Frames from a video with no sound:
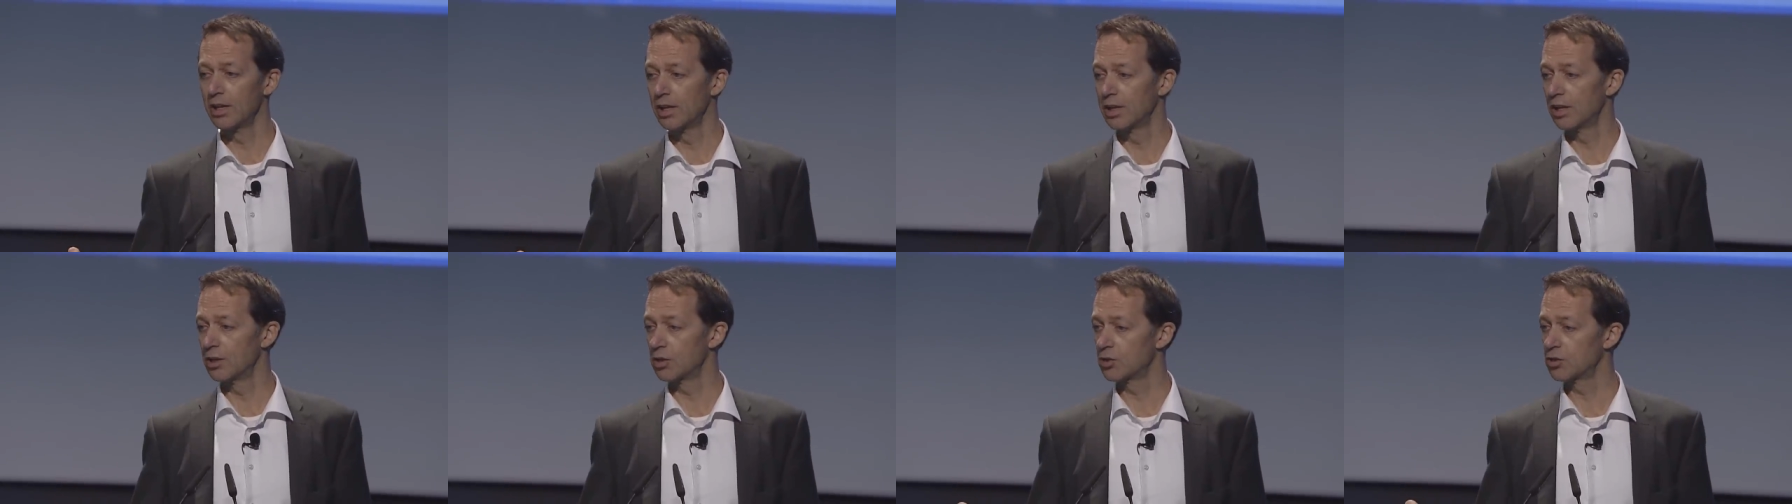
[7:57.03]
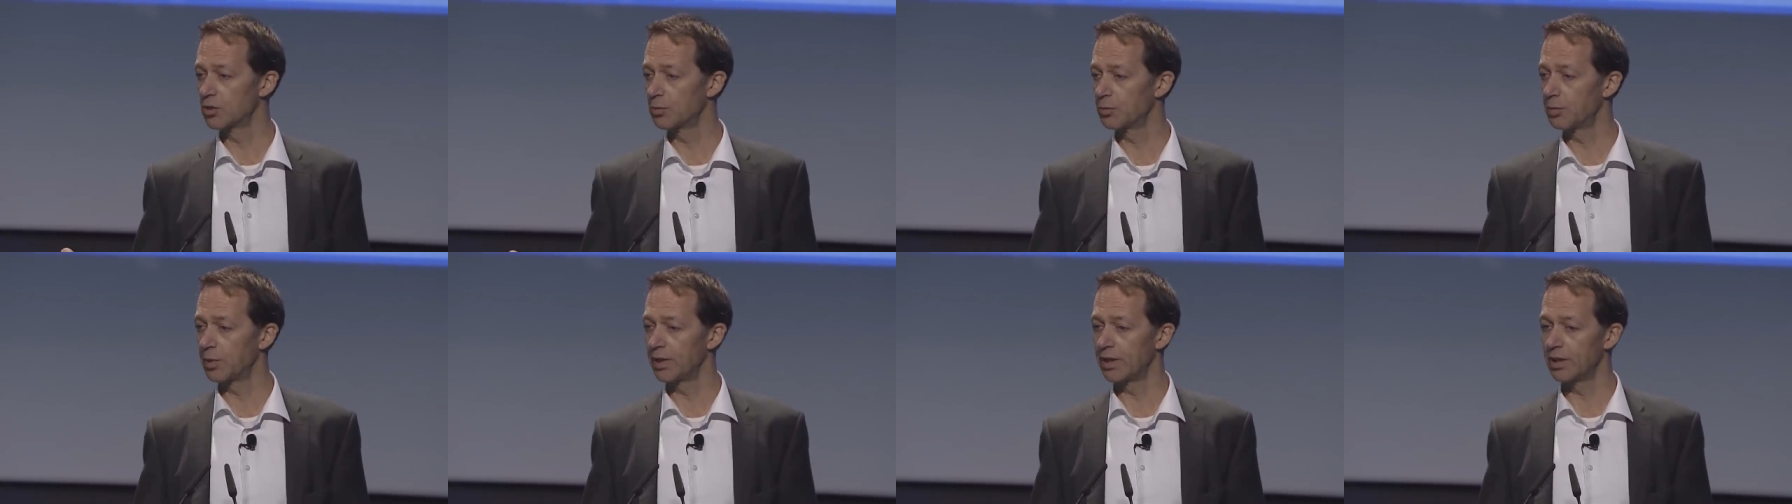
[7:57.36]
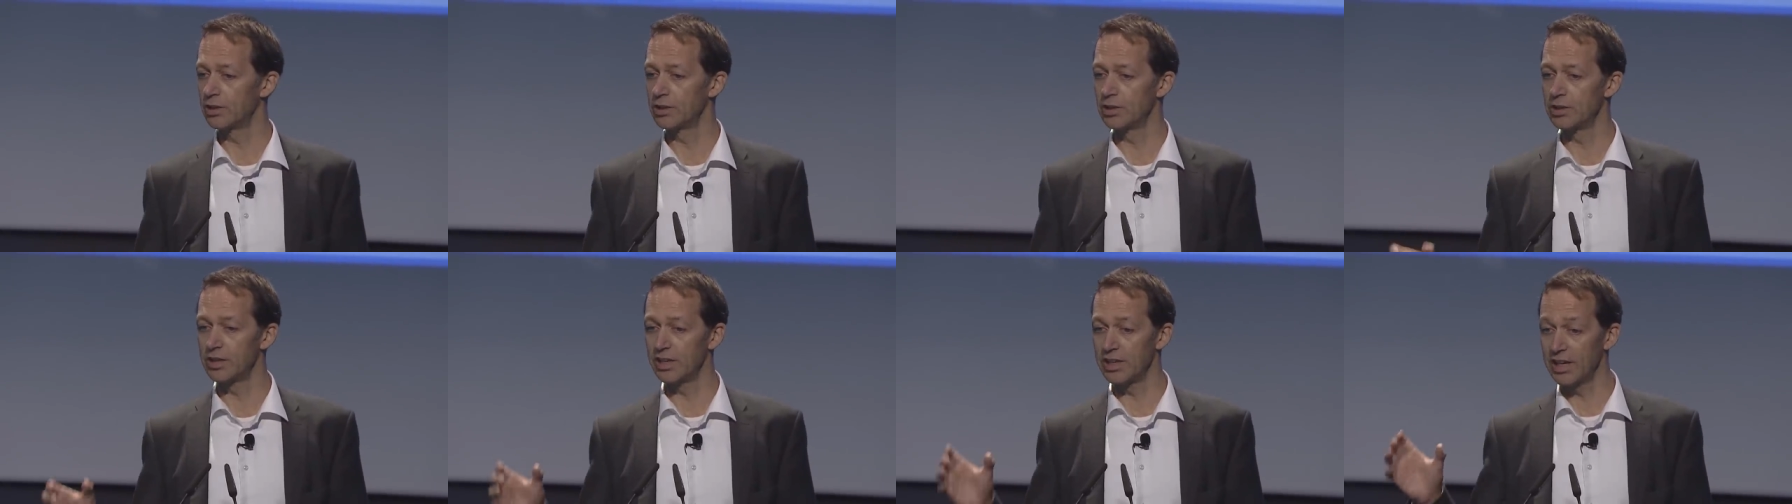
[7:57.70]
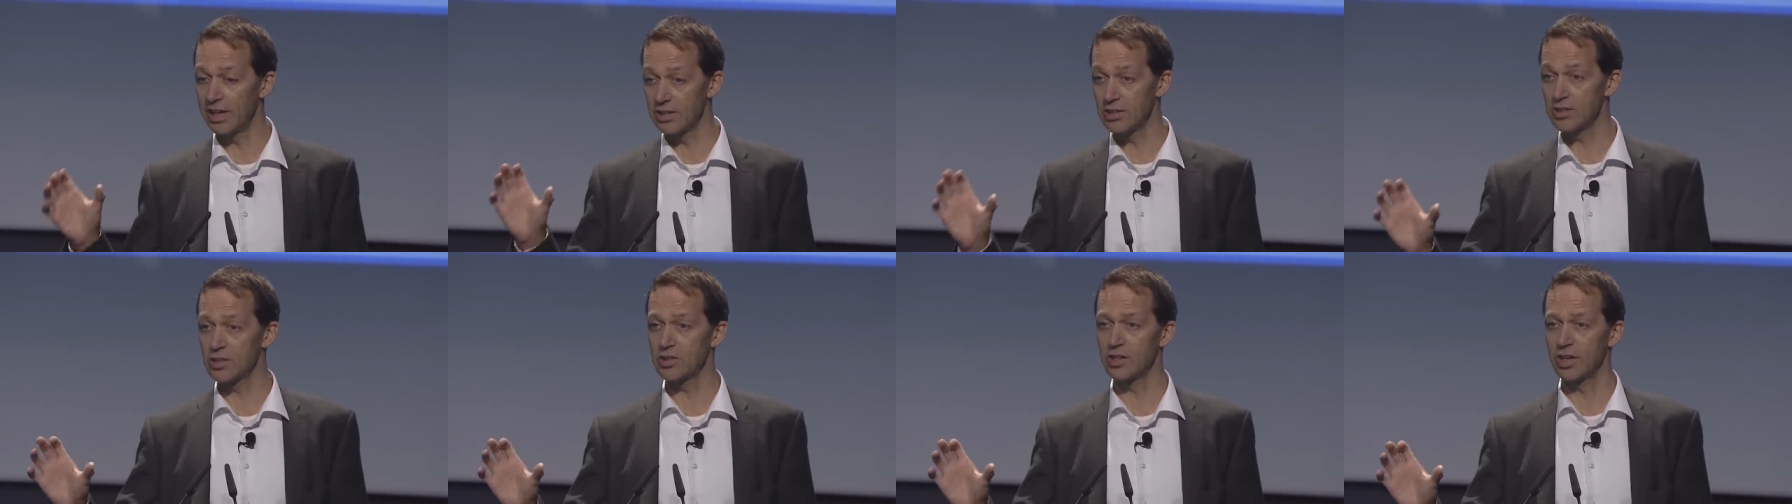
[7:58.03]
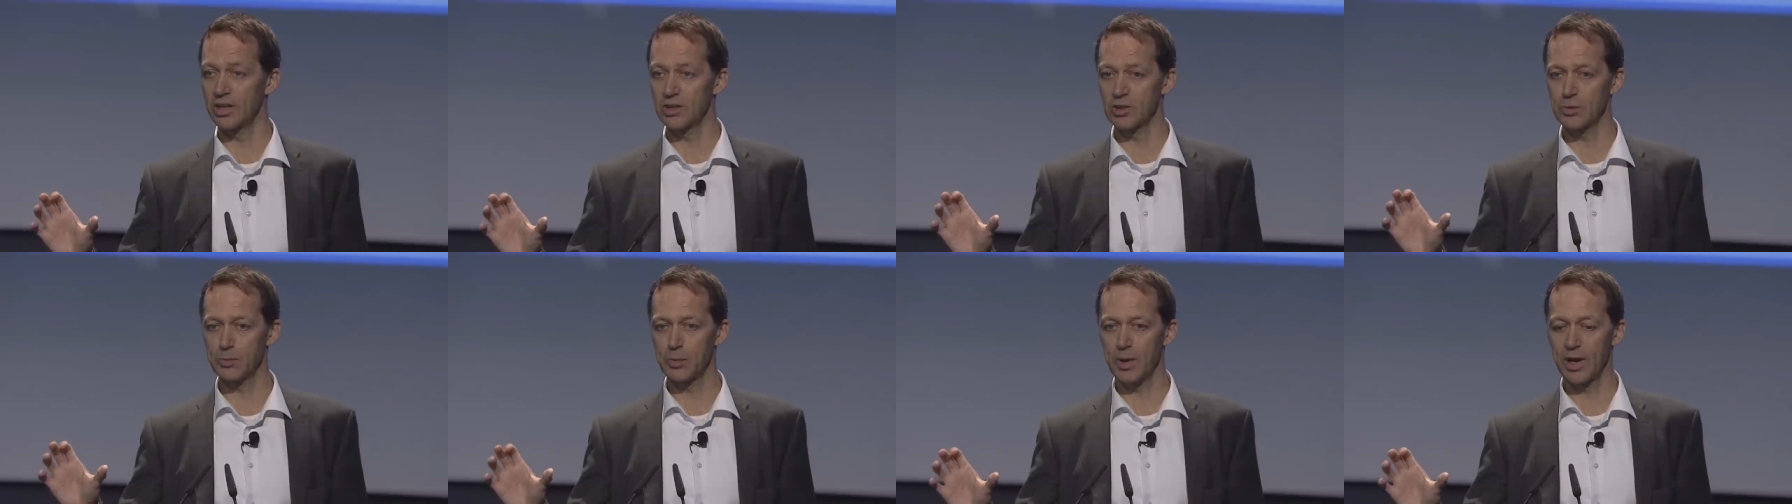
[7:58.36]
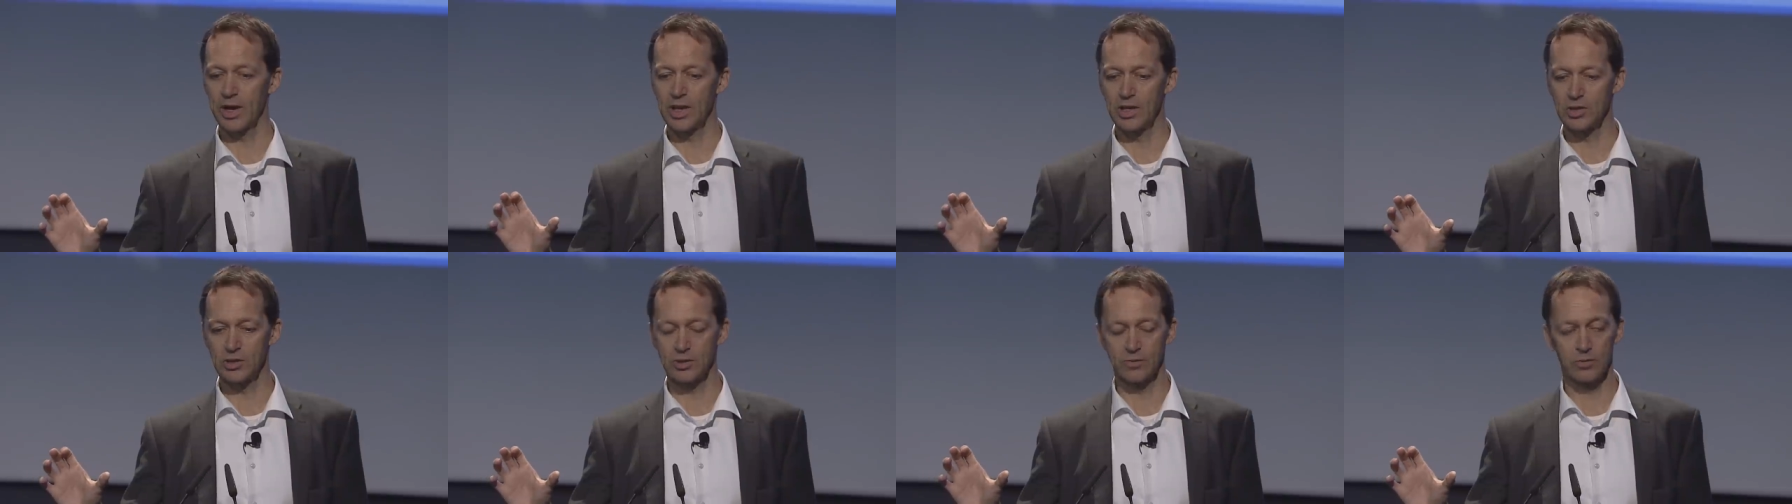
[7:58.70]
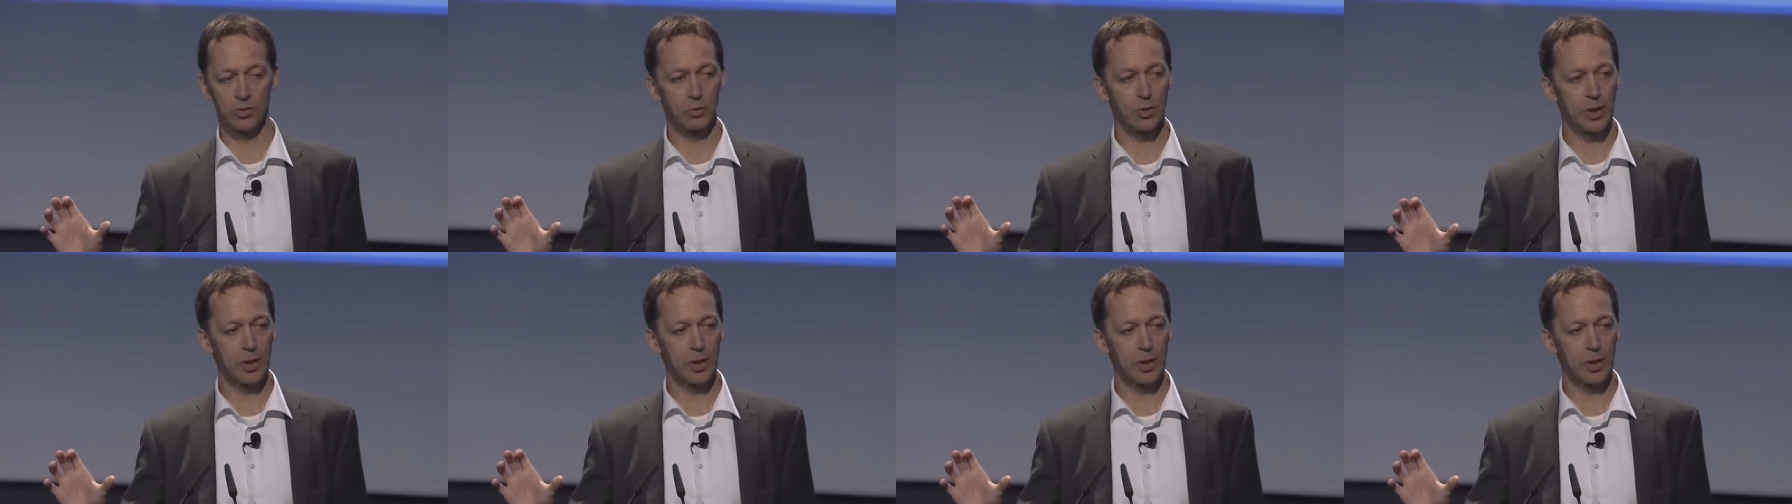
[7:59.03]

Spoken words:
It should be in the insights page of the